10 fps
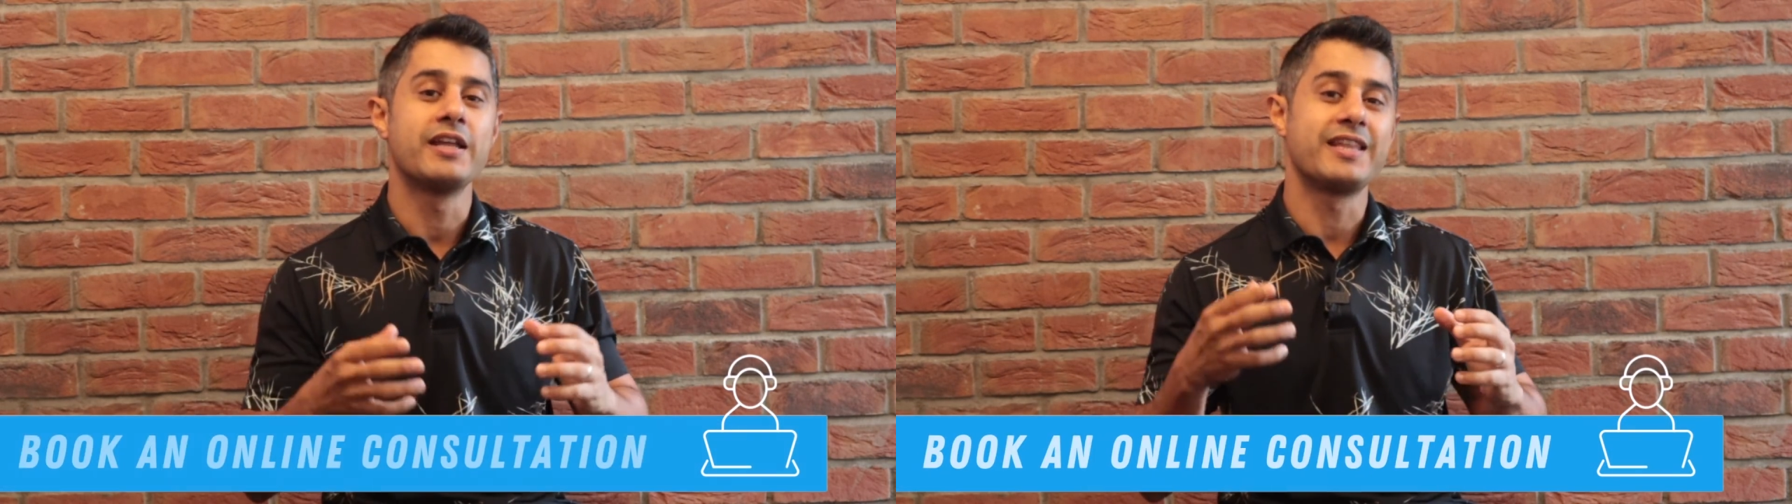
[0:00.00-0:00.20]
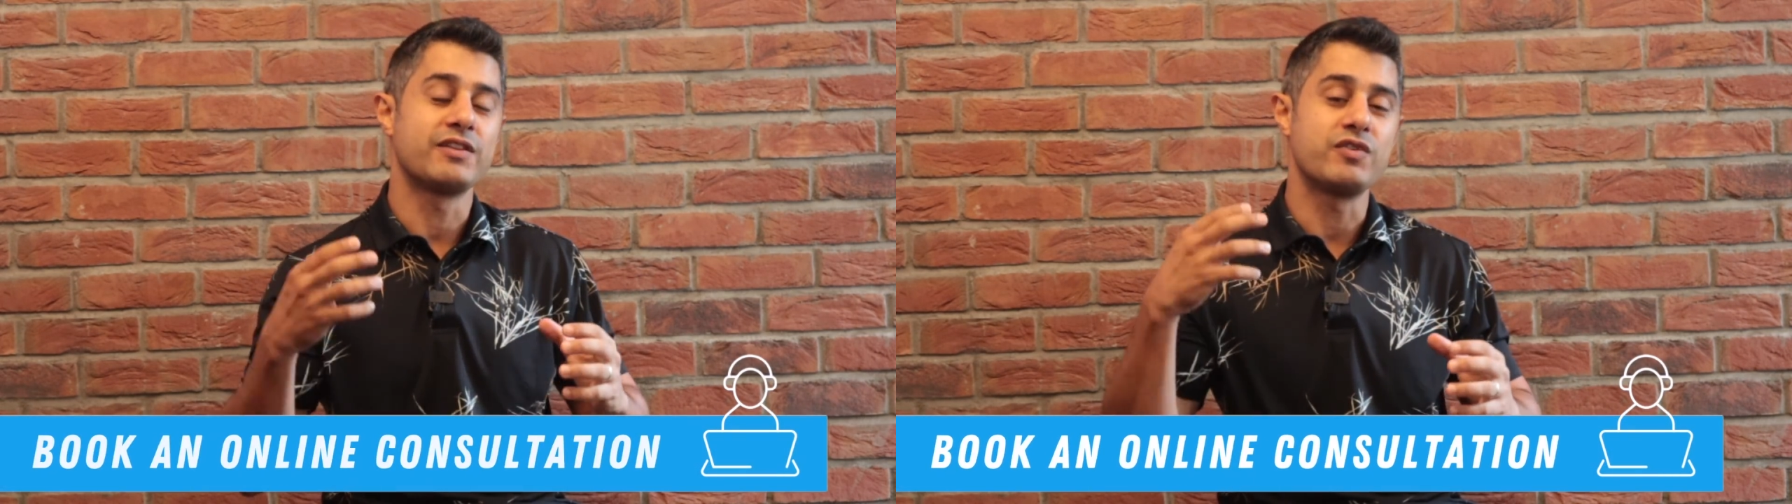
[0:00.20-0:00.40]

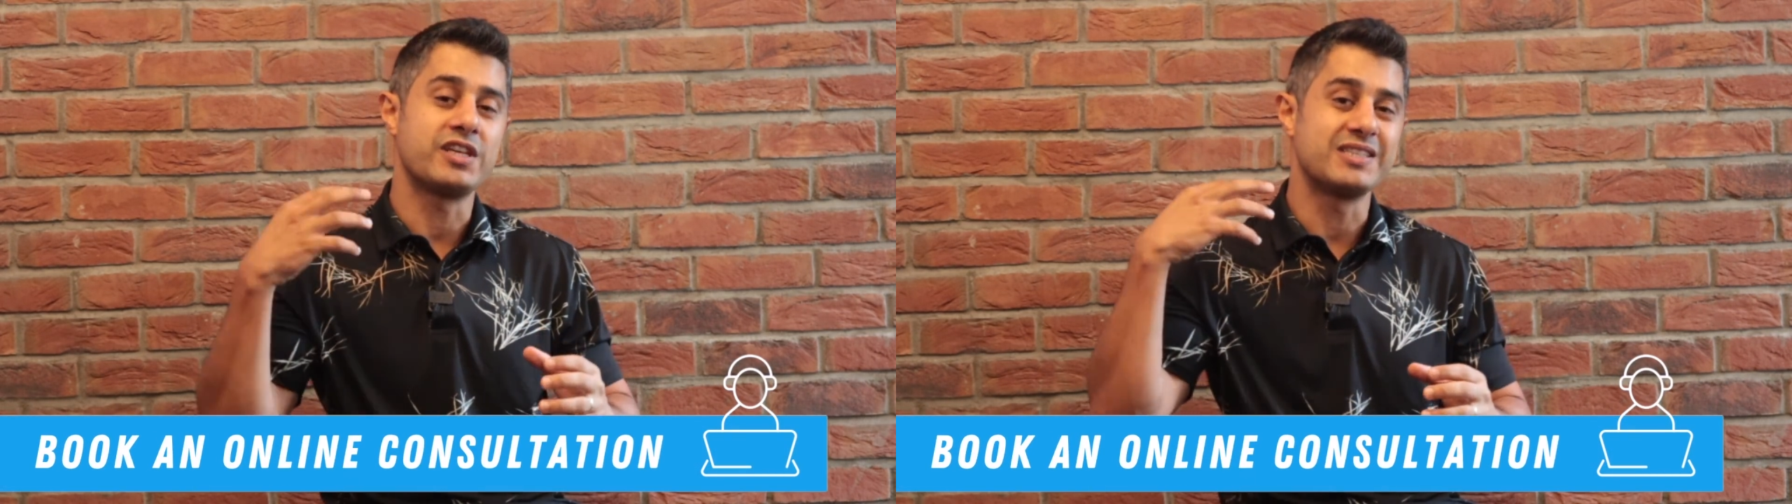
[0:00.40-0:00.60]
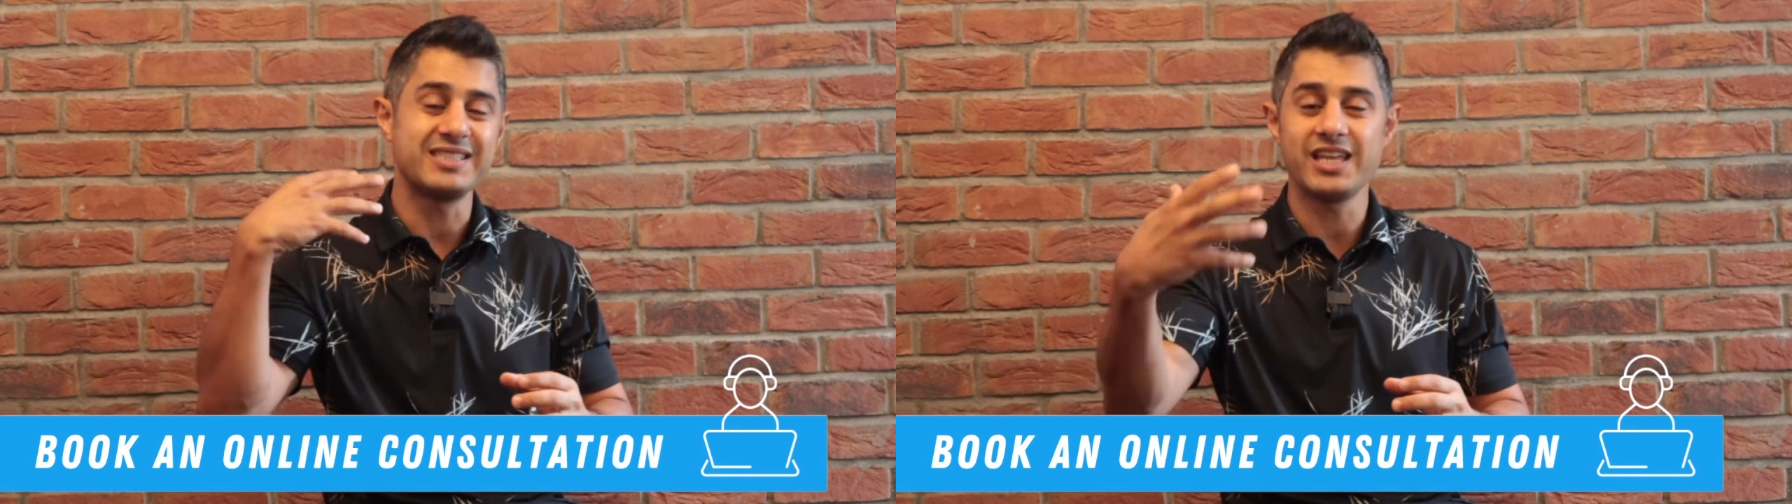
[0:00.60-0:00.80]
that we
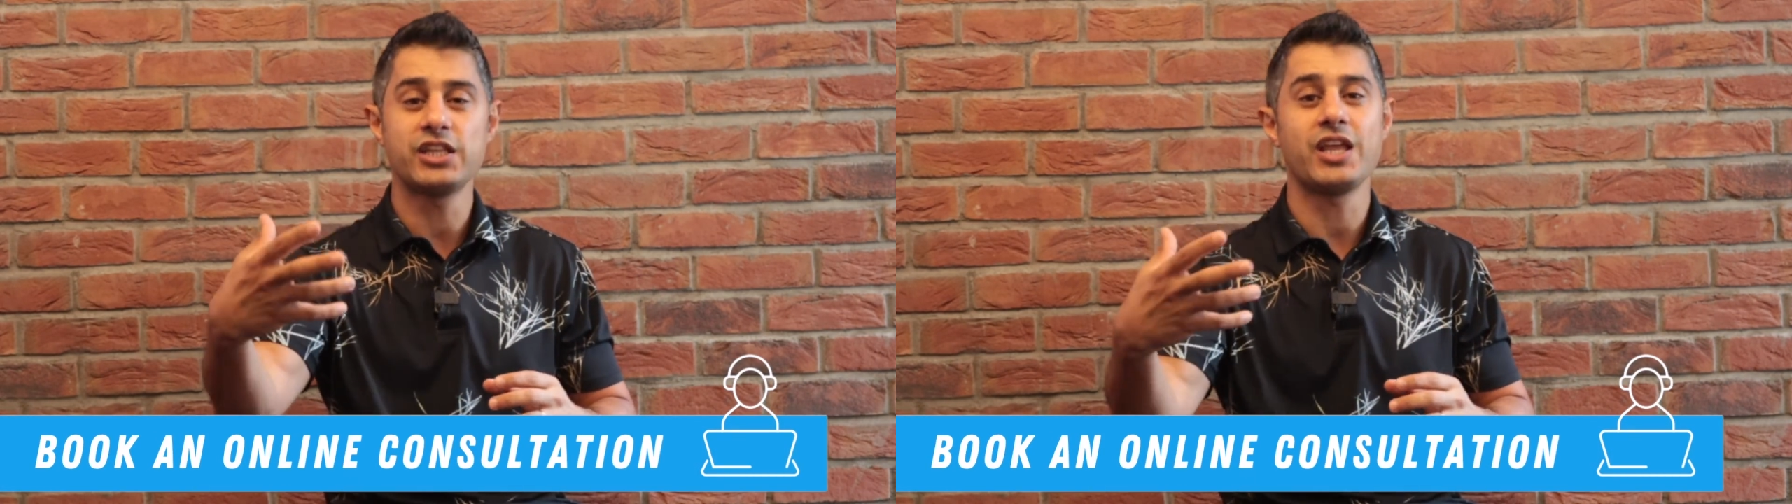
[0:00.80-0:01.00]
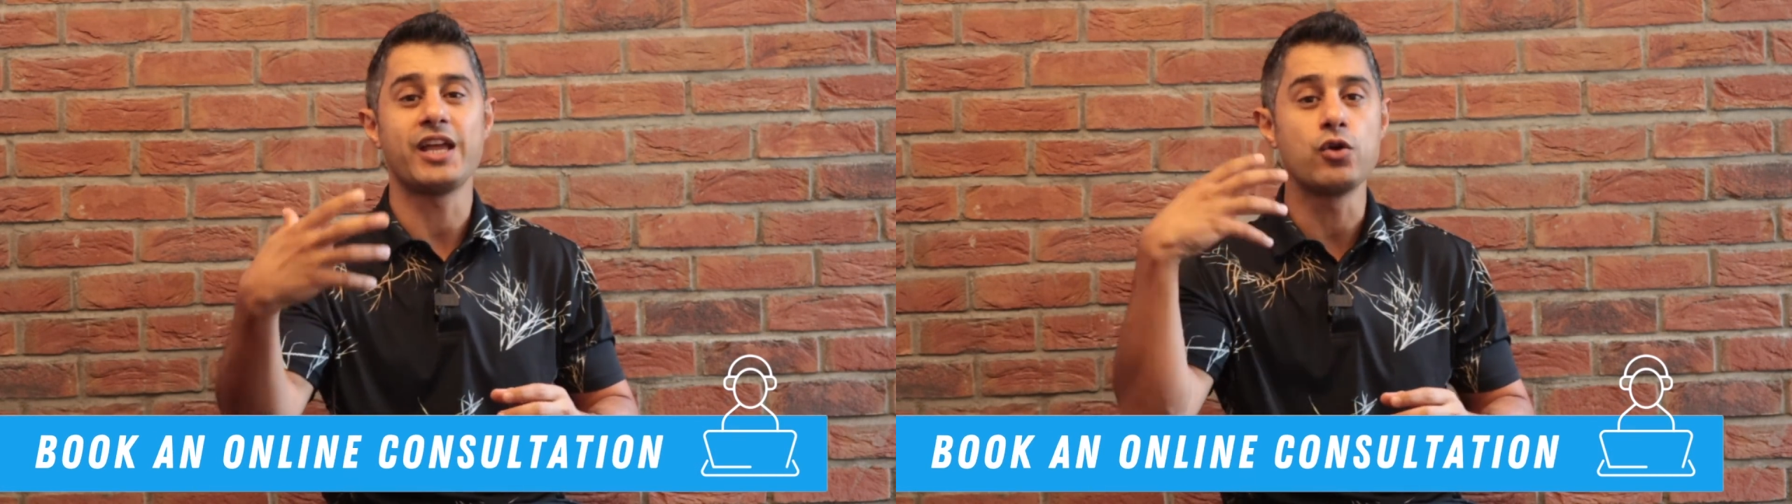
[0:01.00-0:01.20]
can sit and